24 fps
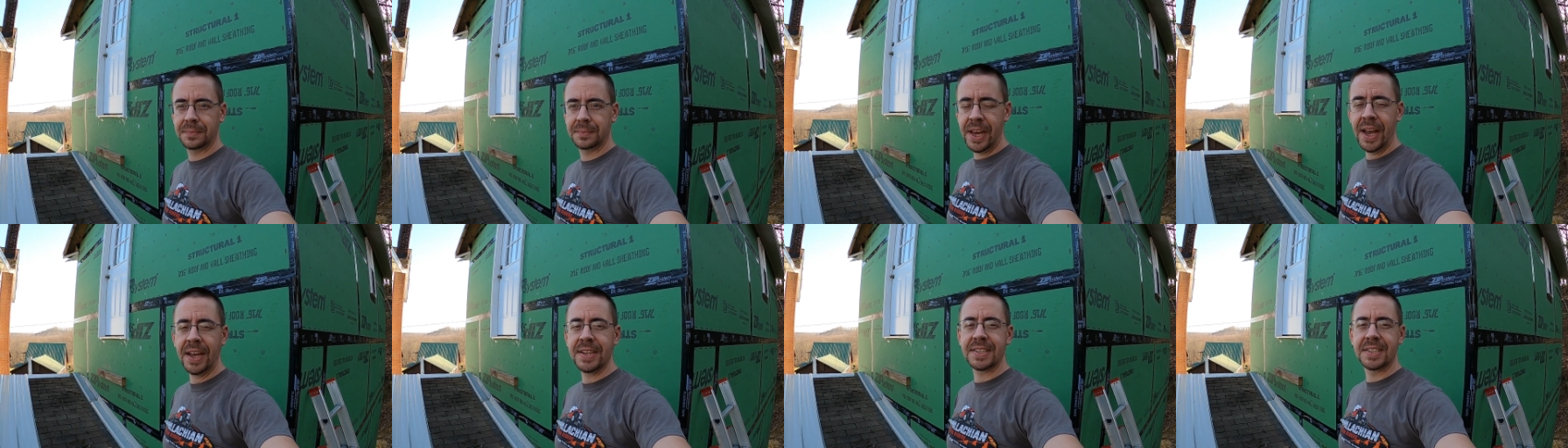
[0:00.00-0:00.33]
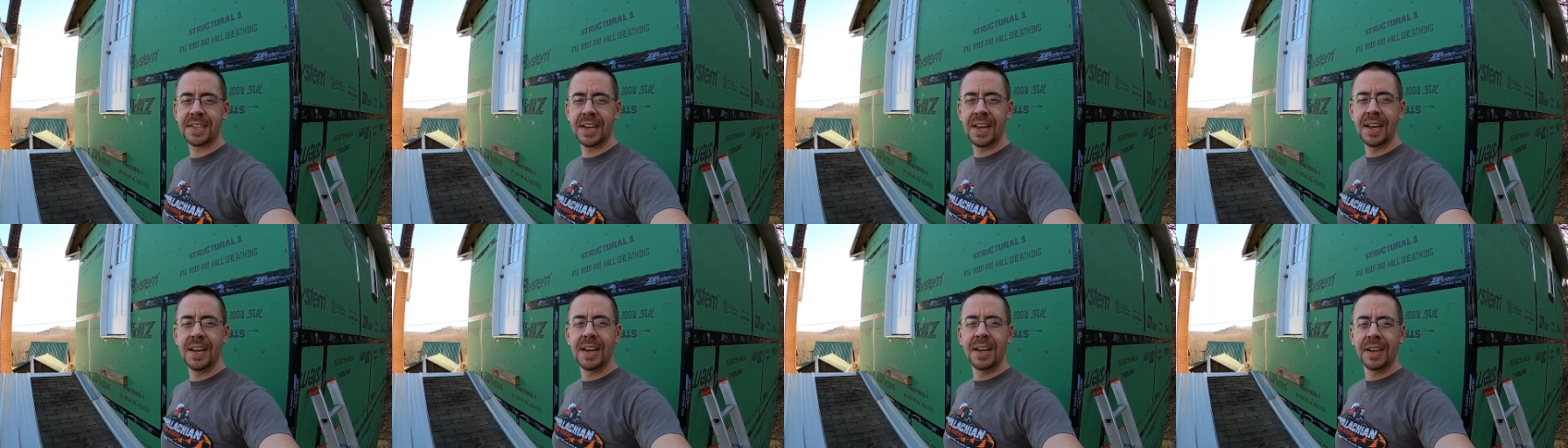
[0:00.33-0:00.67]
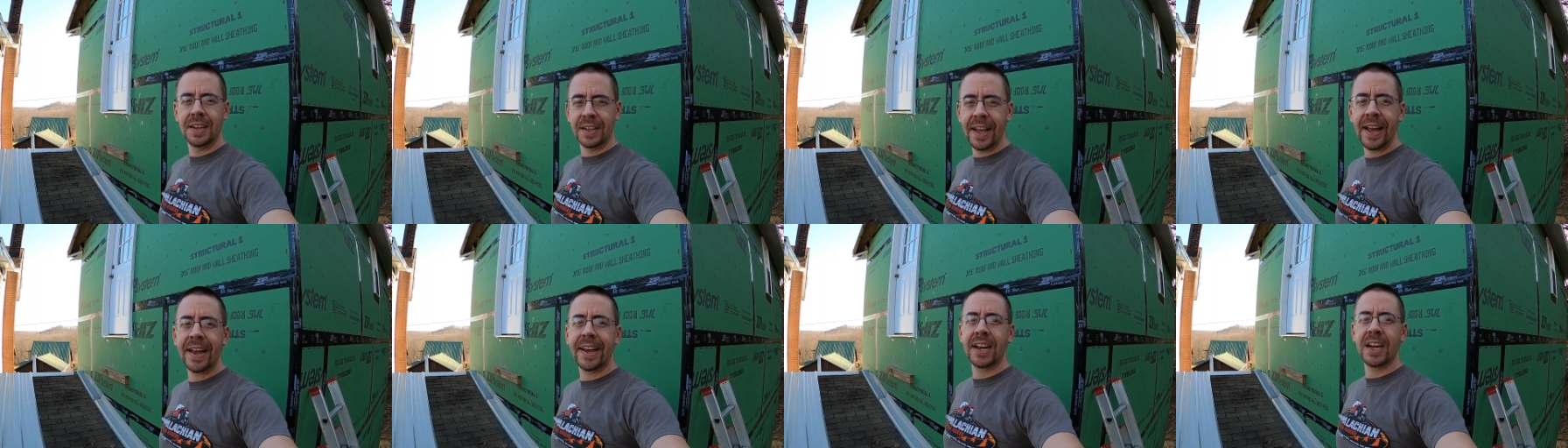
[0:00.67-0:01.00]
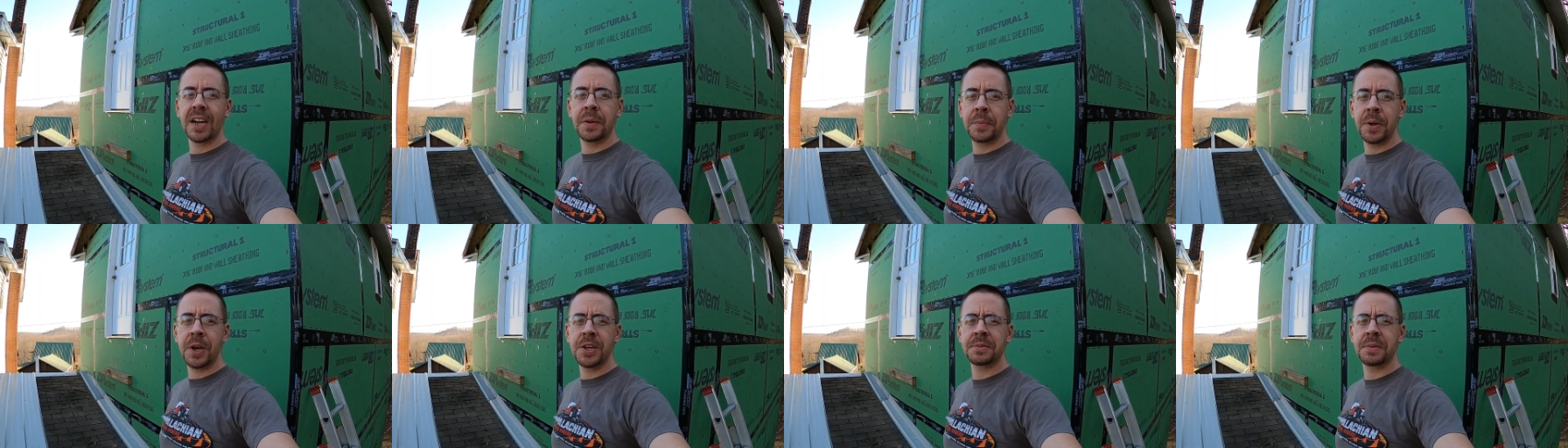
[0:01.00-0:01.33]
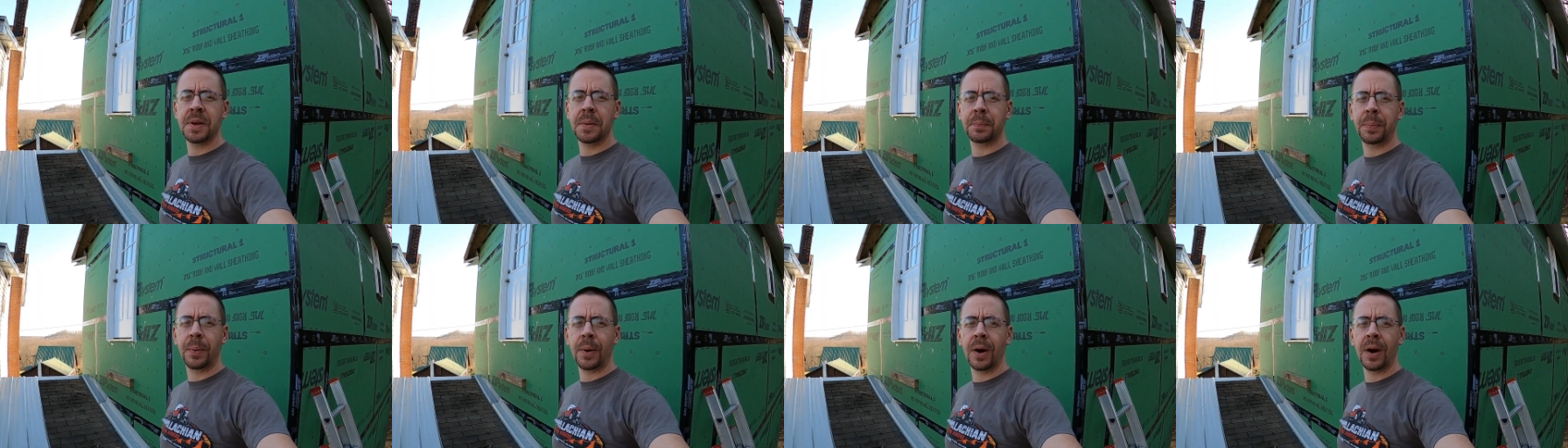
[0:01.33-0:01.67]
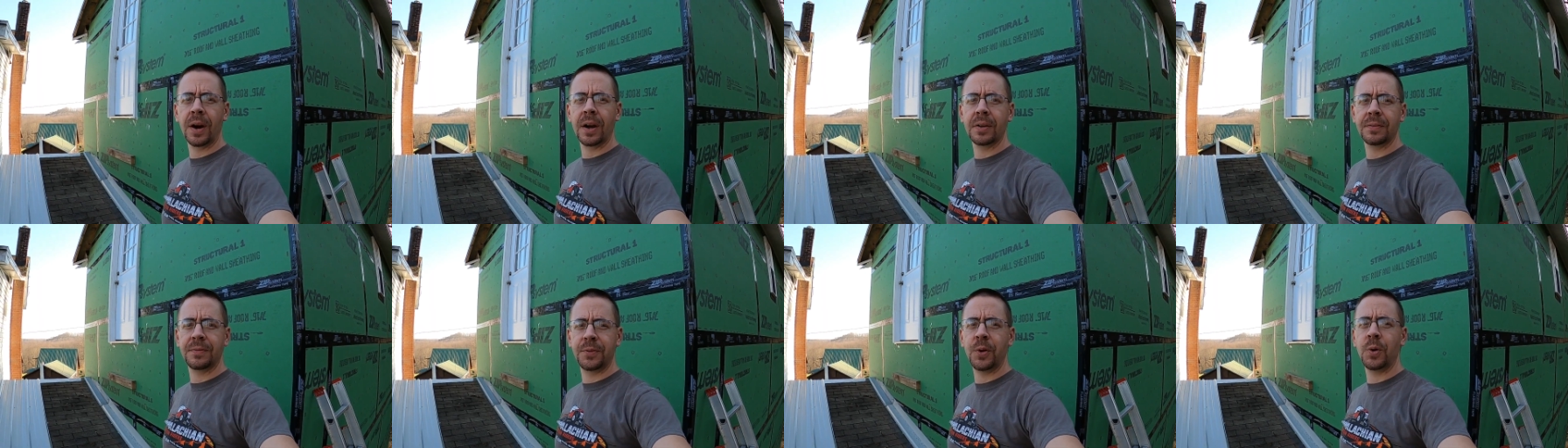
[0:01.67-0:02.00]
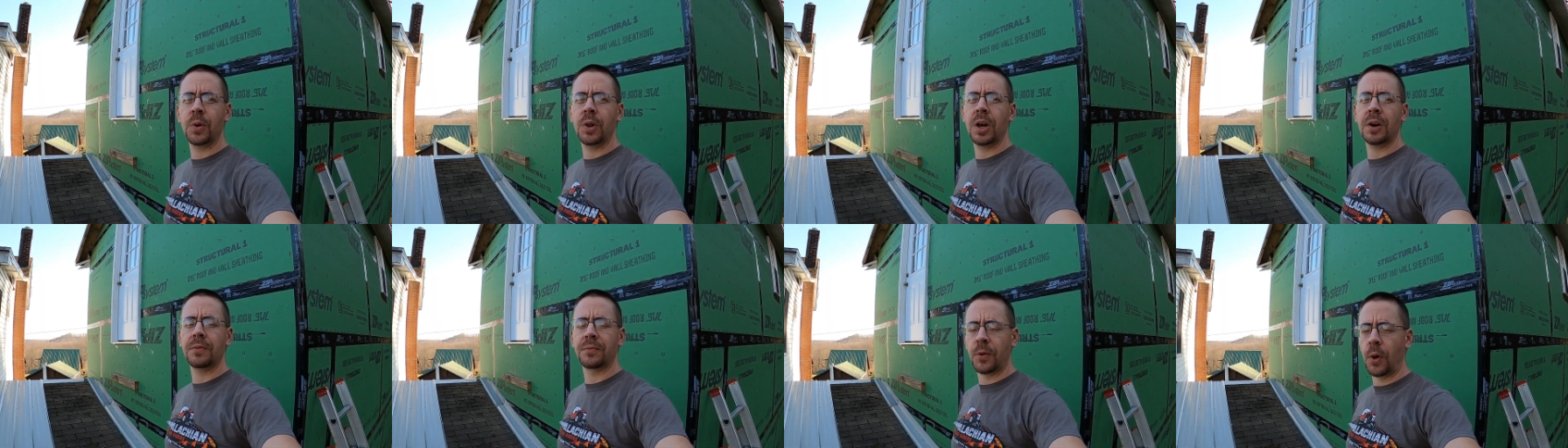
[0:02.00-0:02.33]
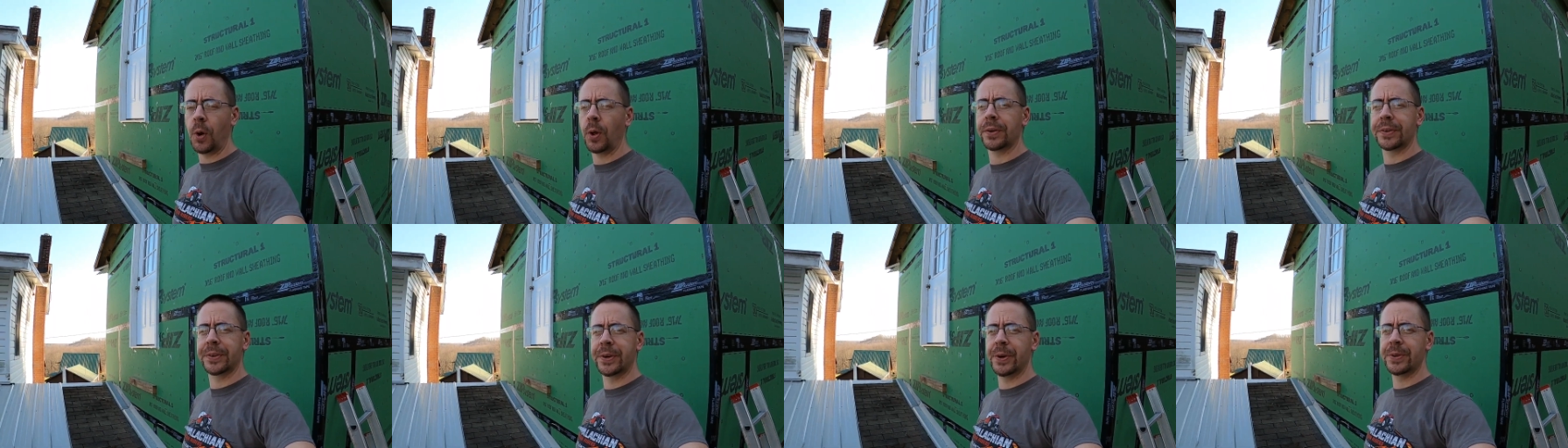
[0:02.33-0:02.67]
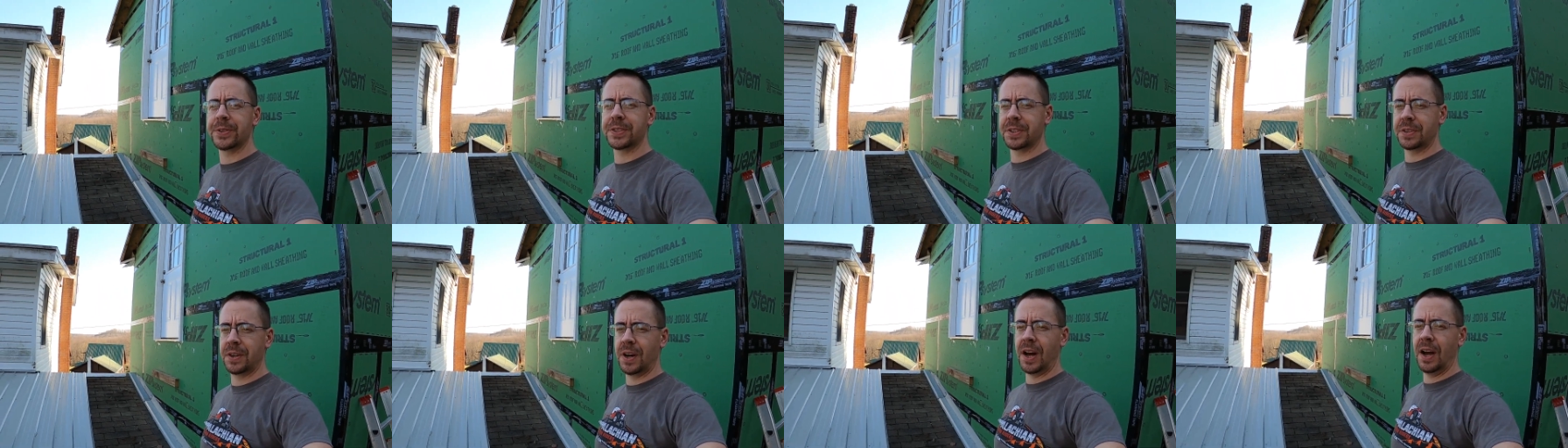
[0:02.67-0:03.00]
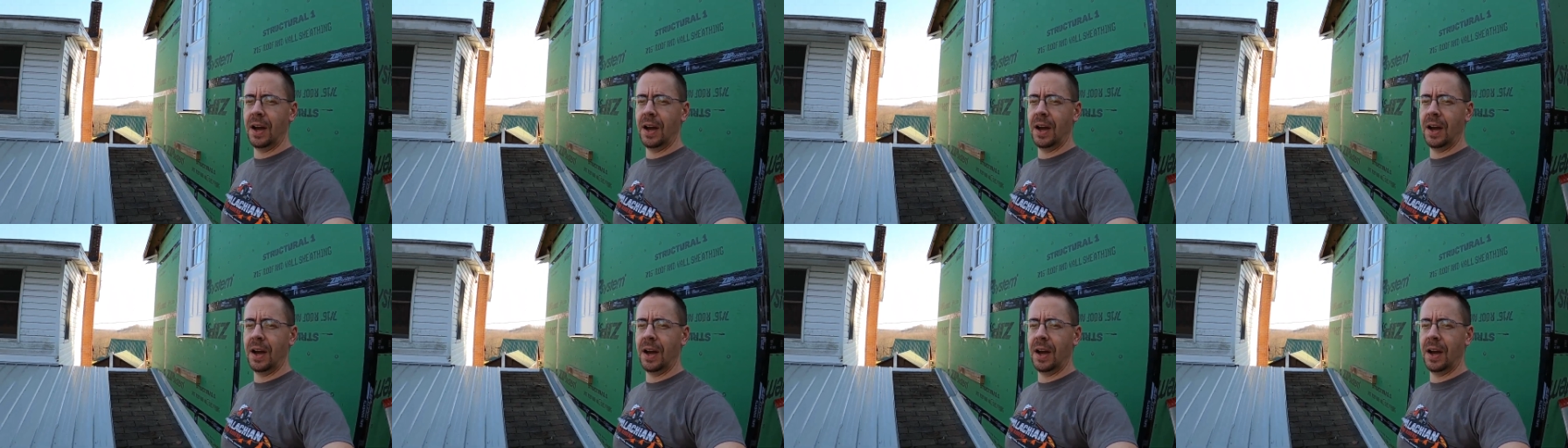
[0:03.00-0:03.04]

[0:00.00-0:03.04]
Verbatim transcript: Yes. Like an amusement park full of roller coaster